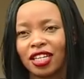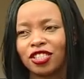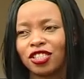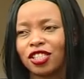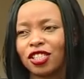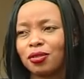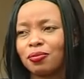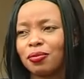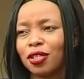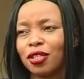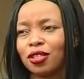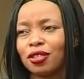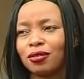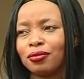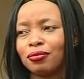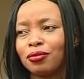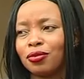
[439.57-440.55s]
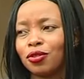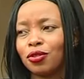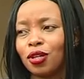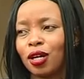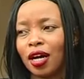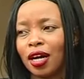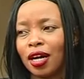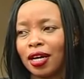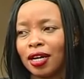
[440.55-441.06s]
She's been
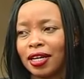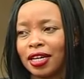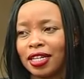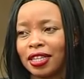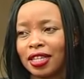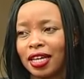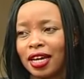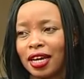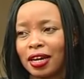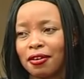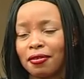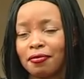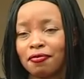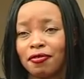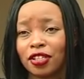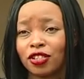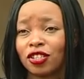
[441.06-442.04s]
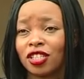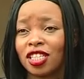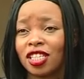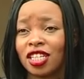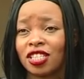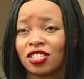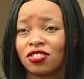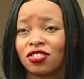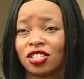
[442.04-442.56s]
uh, in the fashion
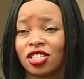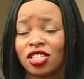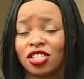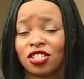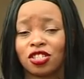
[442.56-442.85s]
industry,